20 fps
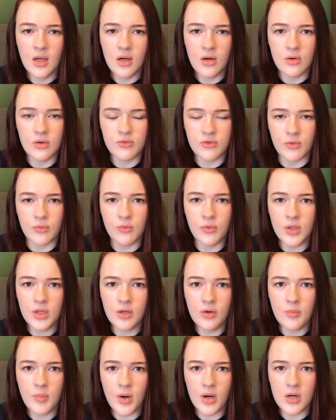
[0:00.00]
or from
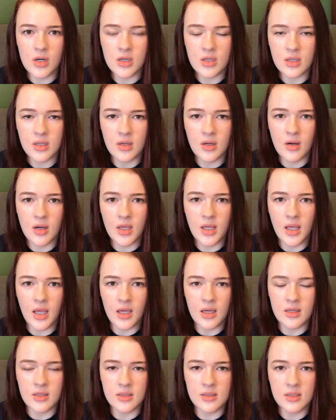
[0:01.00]
willow bark
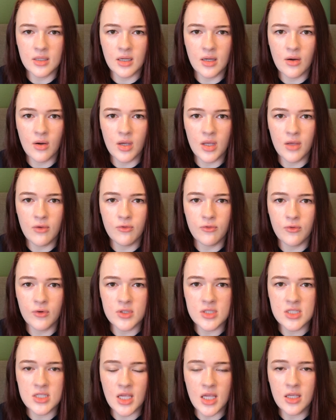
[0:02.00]
and if
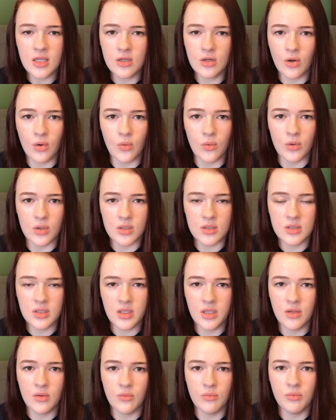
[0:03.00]
taken
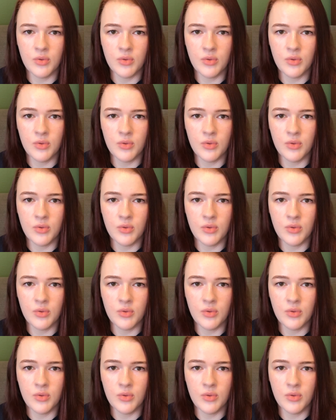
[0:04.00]
orally,